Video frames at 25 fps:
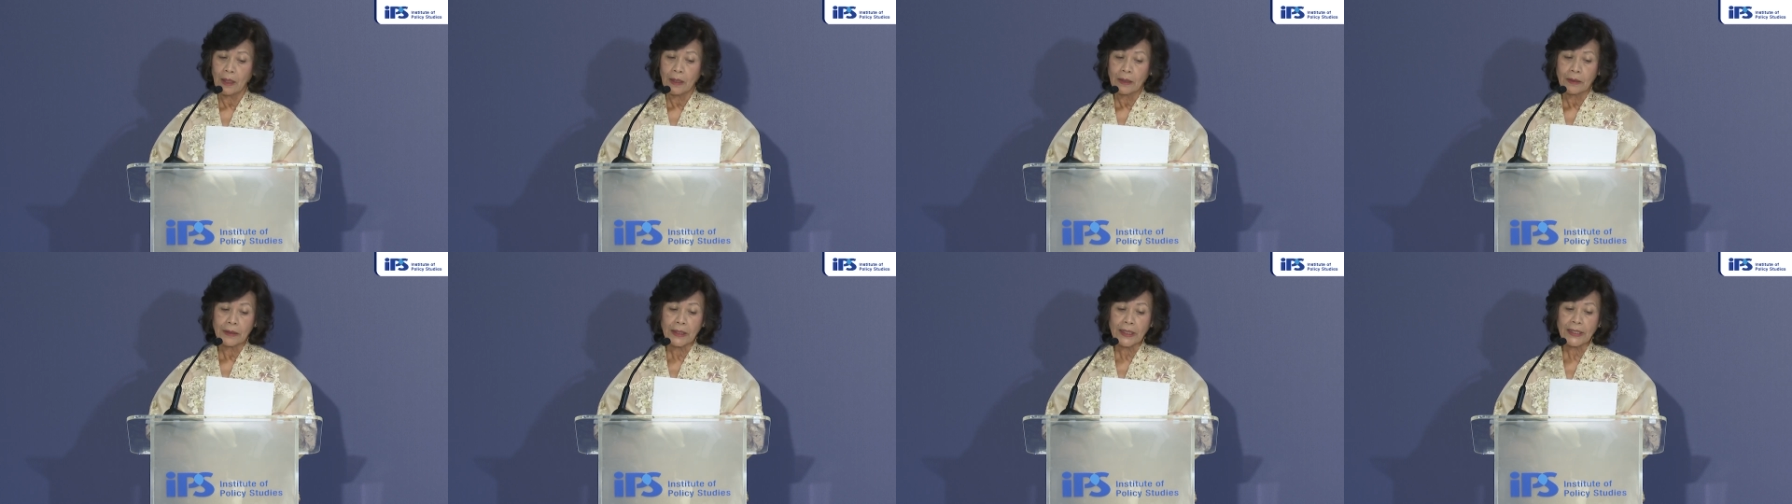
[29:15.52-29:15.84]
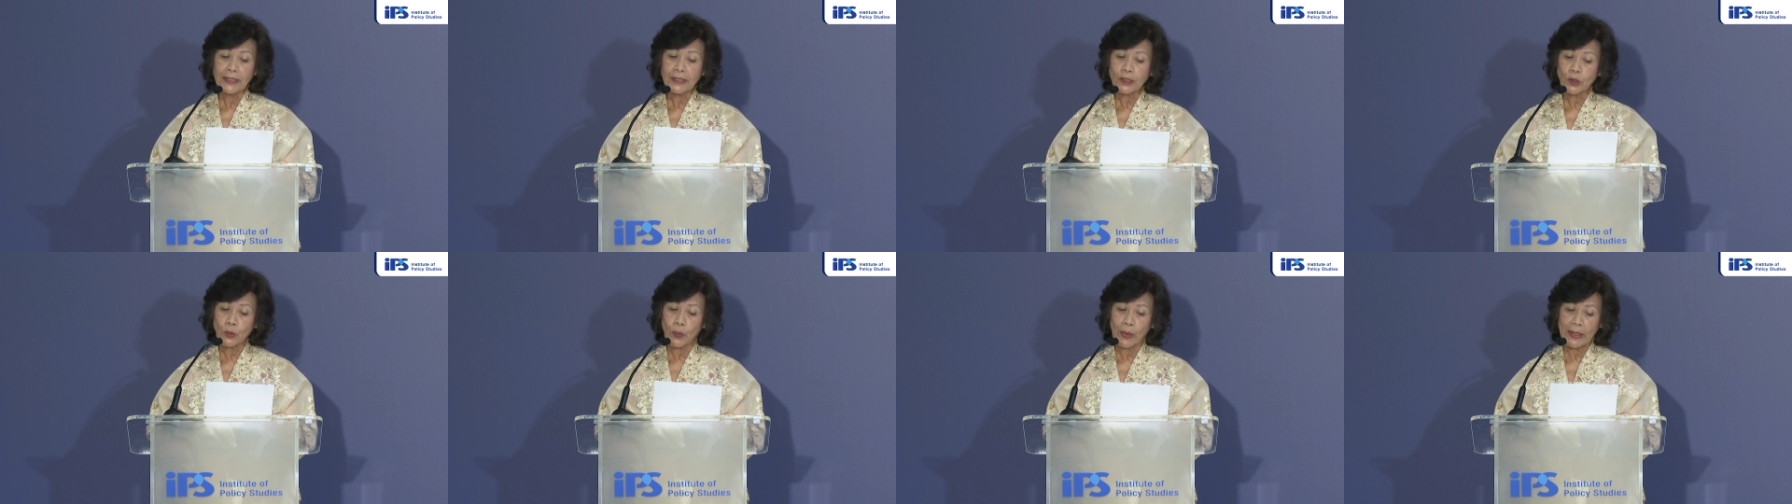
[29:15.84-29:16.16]

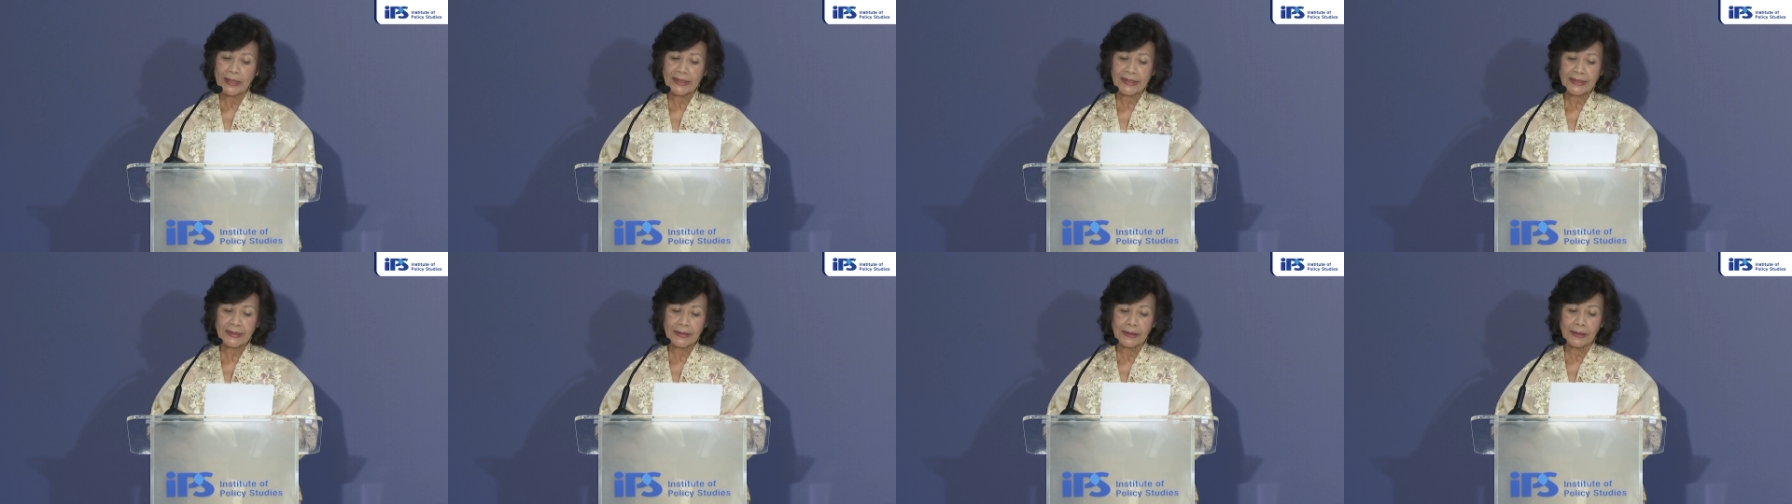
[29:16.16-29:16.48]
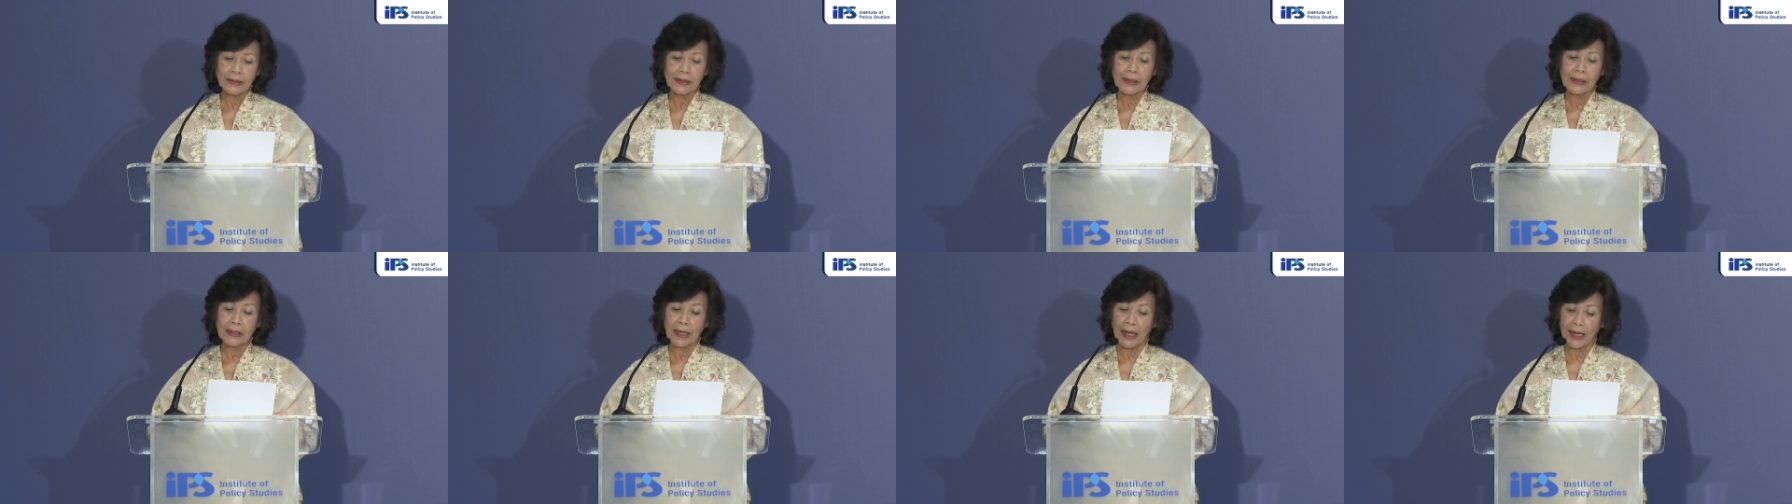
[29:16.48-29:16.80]
These
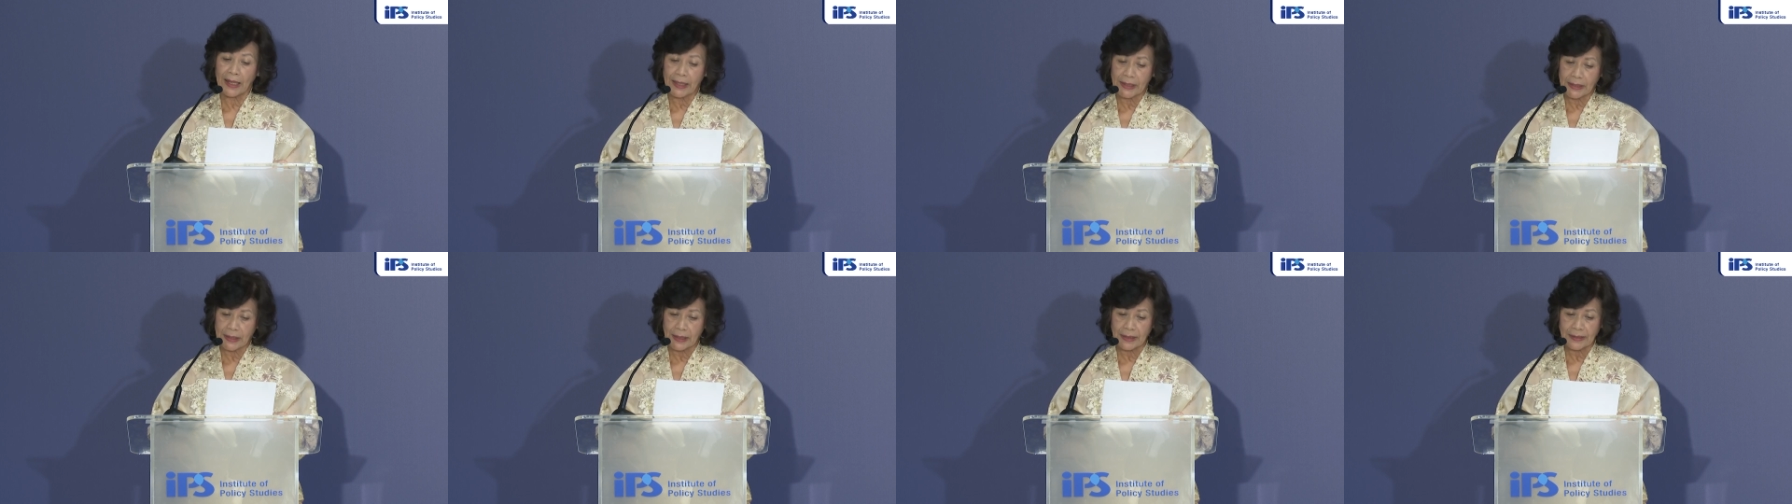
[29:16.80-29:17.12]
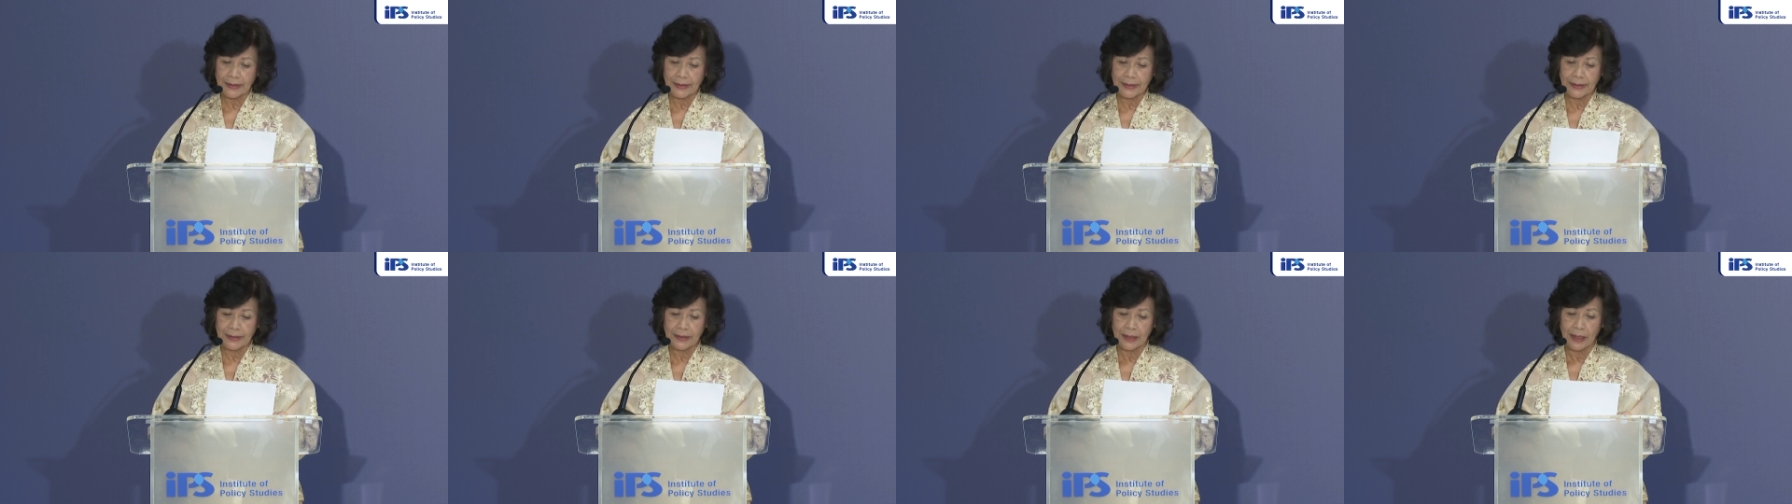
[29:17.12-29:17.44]
questions guide
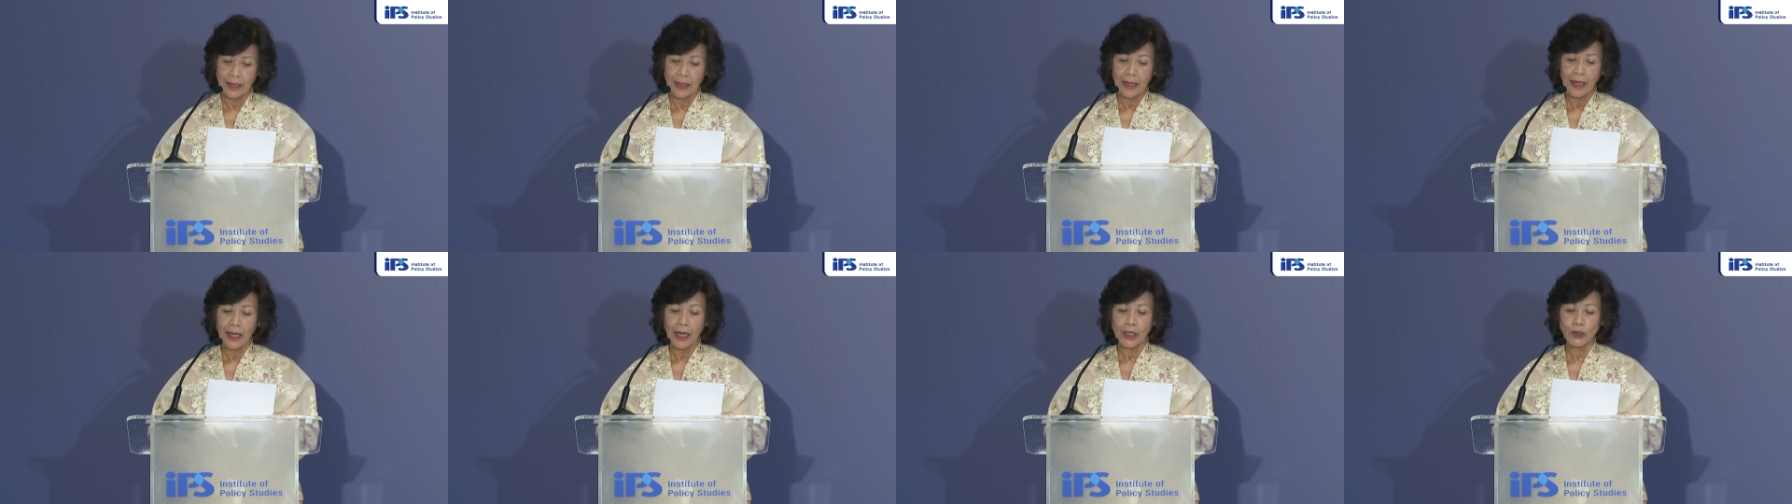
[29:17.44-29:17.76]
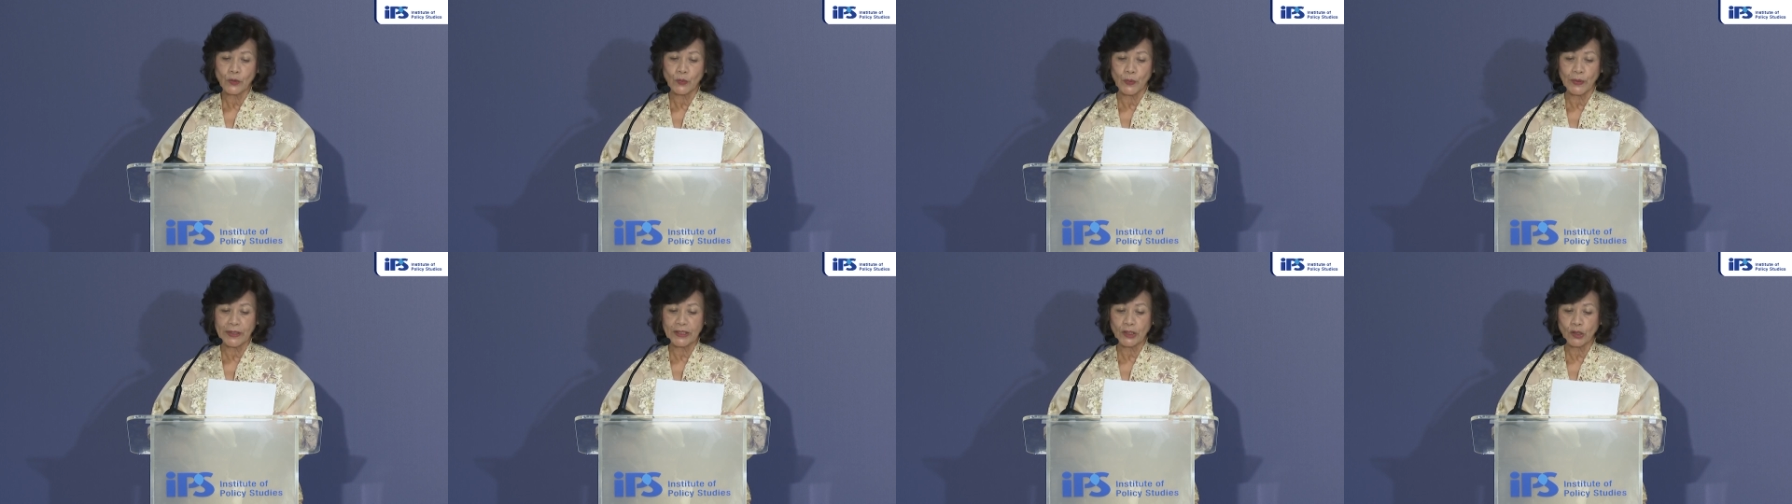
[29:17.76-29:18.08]
us
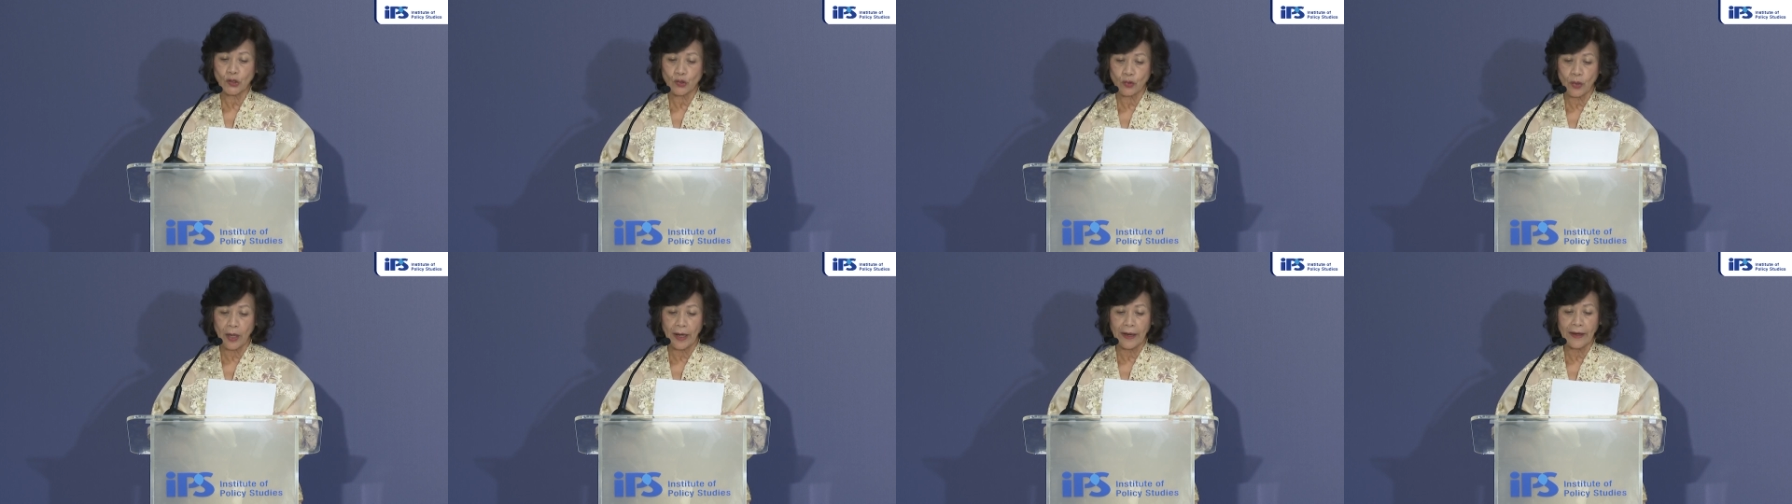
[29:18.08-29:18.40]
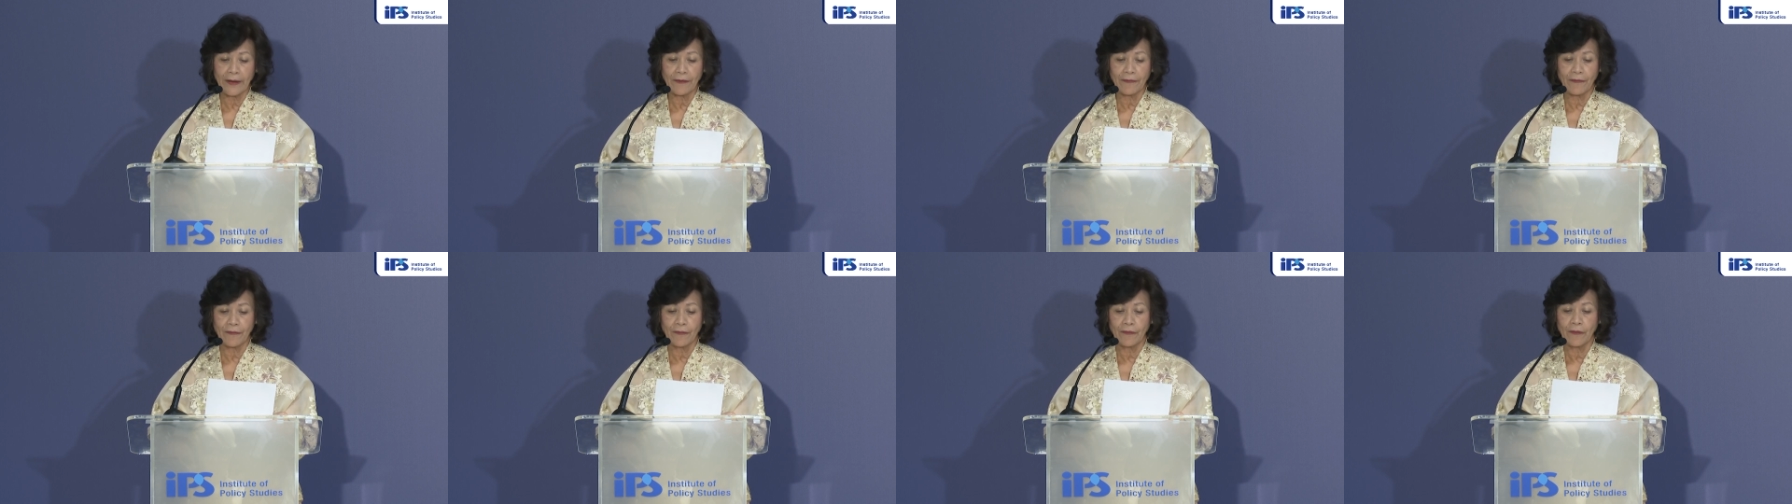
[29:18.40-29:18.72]
as we
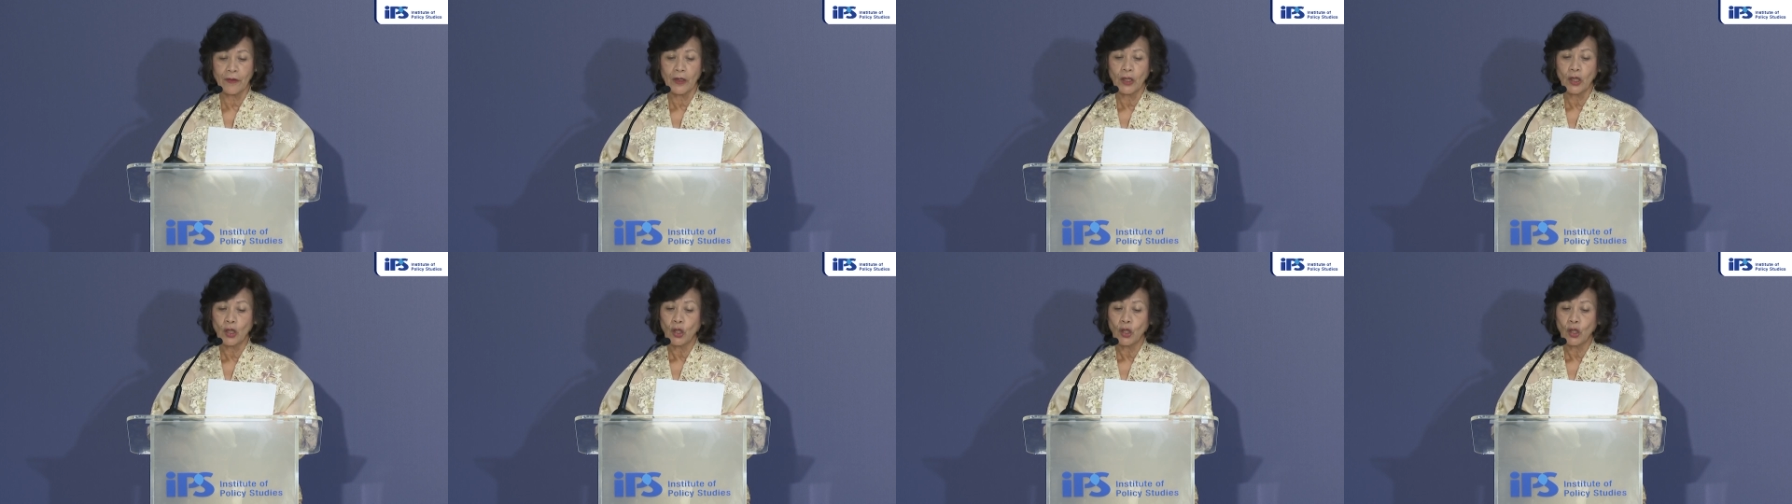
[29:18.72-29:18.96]
strive